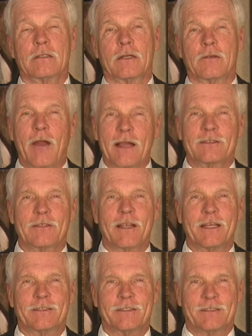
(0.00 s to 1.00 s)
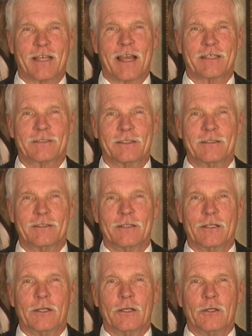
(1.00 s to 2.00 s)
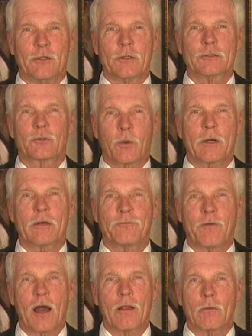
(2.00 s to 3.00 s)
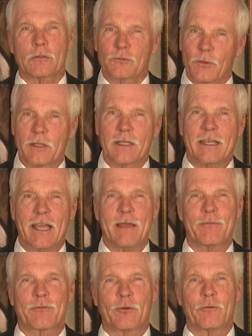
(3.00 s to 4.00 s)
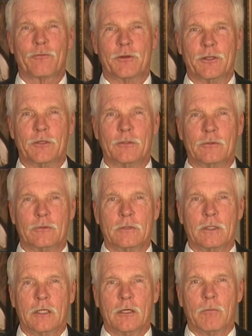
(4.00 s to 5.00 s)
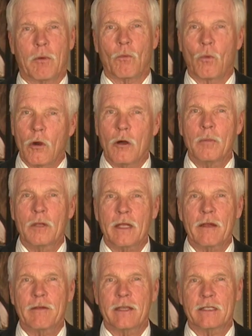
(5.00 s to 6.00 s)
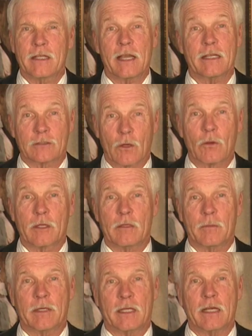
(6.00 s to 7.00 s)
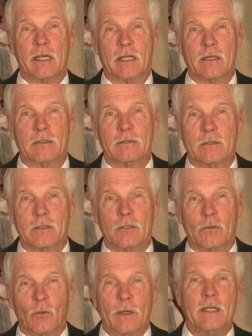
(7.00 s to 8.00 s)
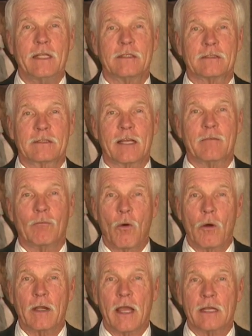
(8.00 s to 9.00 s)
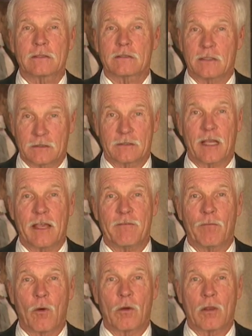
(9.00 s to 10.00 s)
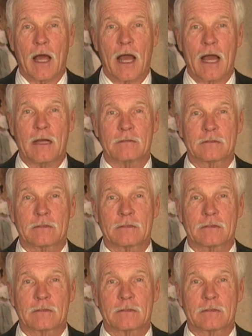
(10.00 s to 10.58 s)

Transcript: Congratulations, Ashton. Your Twitter followers really came through for you. But World Malaria Day is only the beginning. We need to send more nets and save more lives.